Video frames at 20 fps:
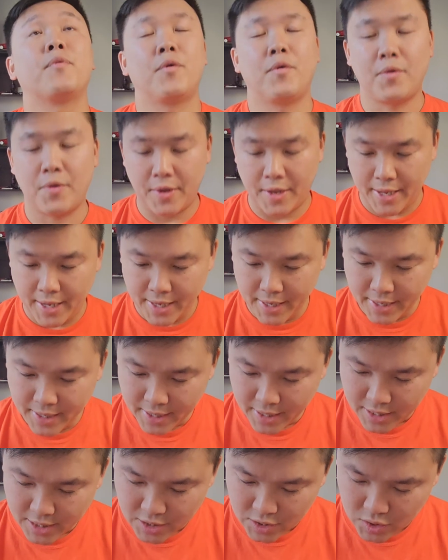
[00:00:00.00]
okay?
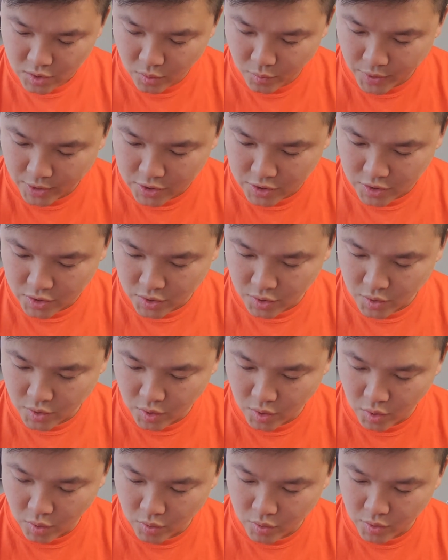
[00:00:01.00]
So we're just gonna
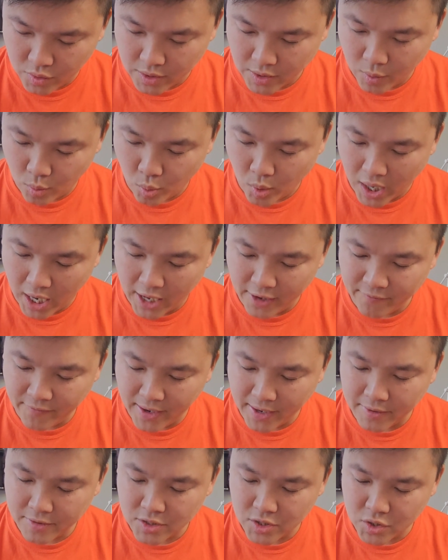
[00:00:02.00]
go to the
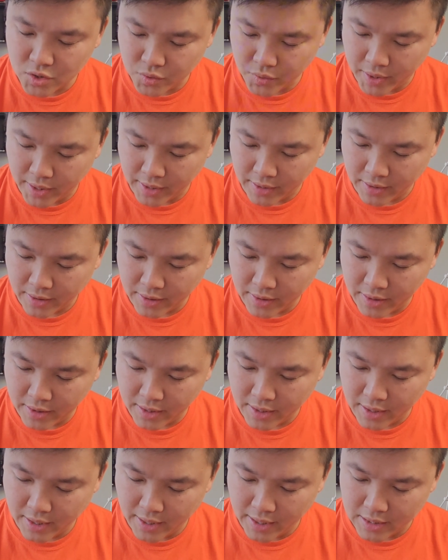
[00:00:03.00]
Wi-Fi strength.
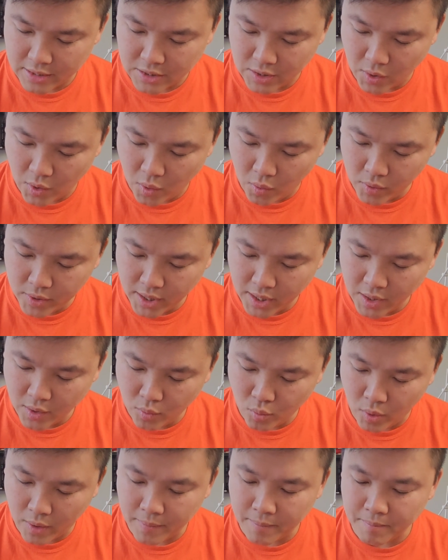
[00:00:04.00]
It's only
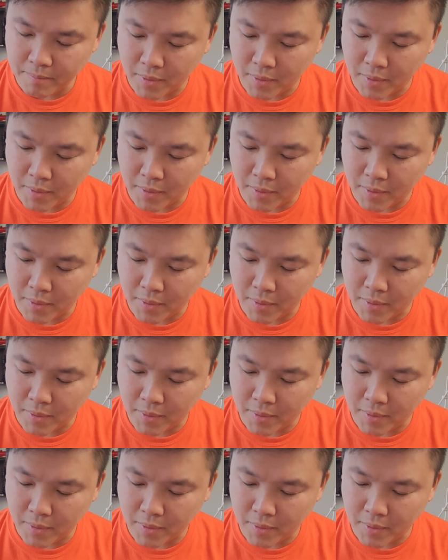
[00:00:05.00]
one